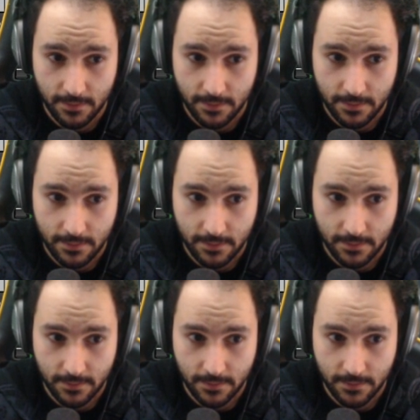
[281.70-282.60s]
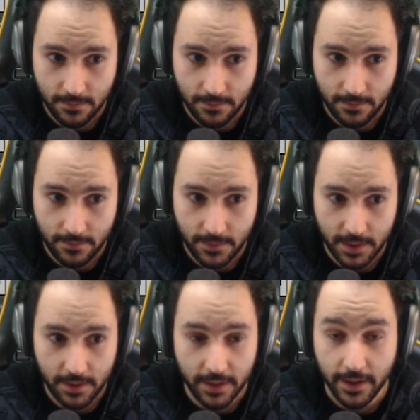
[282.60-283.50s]
Proton Cannon.
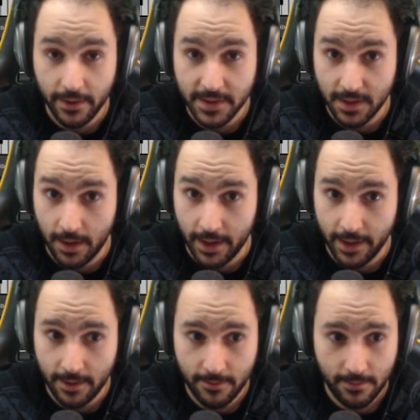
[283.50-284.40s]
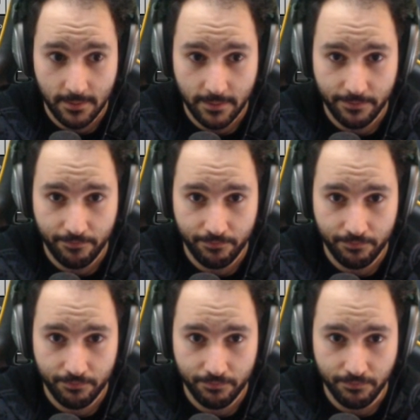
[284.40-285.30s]
Here it is on.
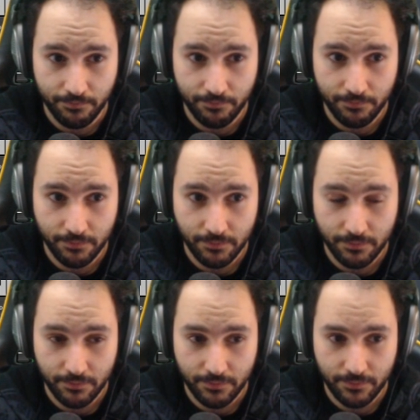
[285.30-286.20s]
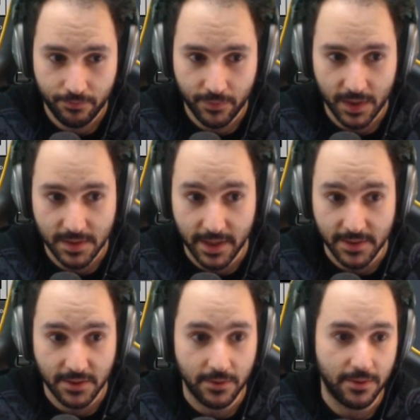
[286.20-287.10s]
Proton Cannon.
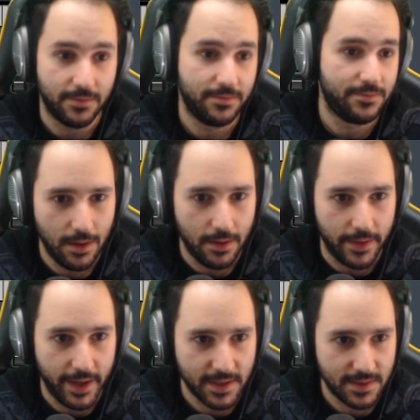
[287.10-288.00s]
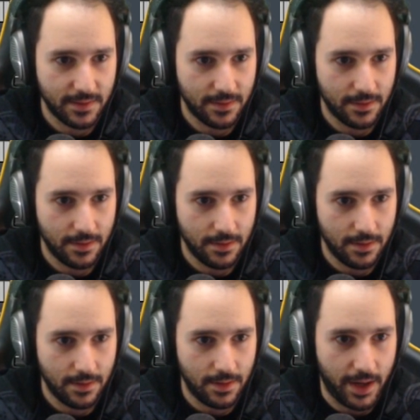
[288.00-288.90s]
Sounds cool. Next,
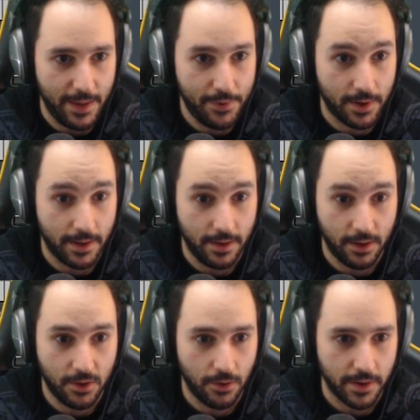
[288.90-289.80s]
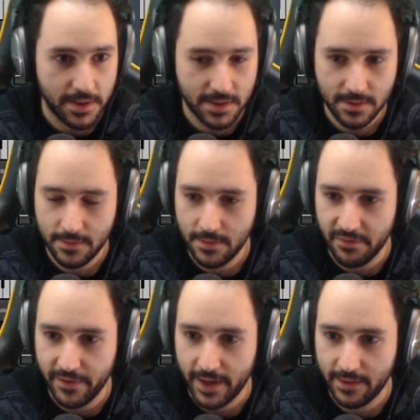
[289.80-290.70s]
I put on a chorus
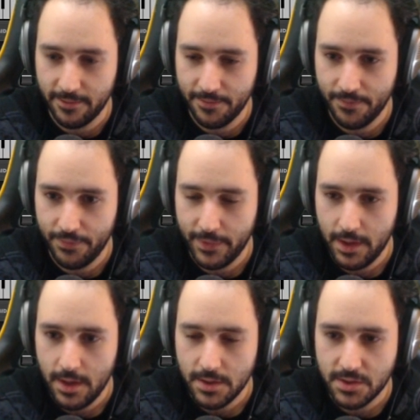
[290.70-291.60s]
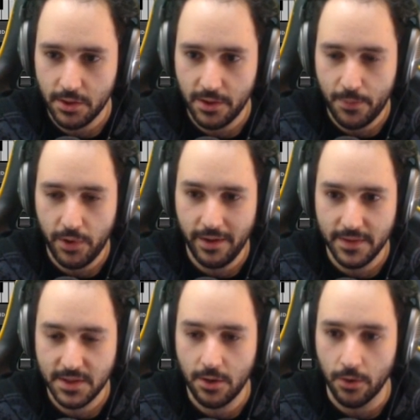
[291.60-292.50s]
effect. So the point
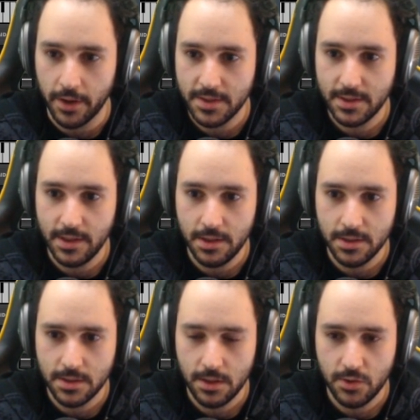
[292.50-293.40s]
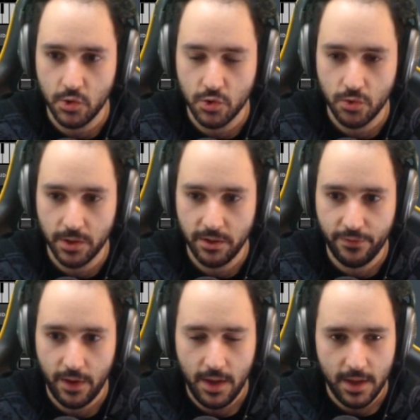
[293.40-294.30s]
of this chorus is to sort
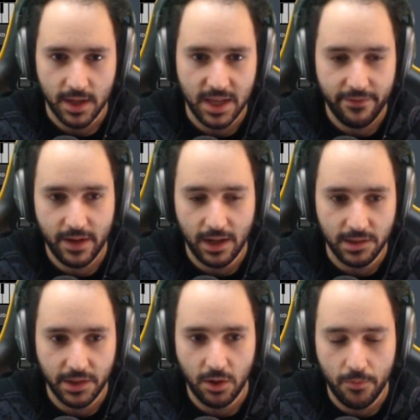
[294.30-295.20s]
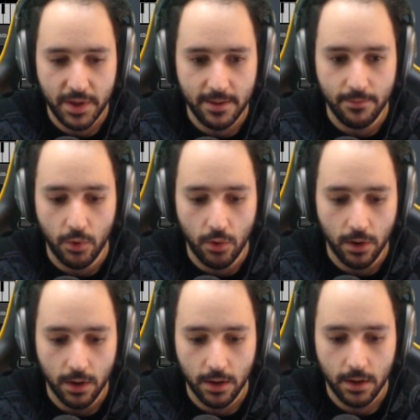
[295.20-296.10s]
of give it a little bit
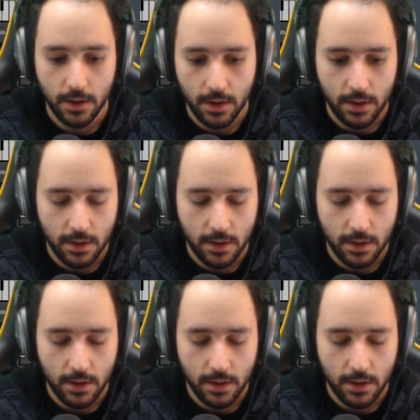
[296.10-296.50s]
more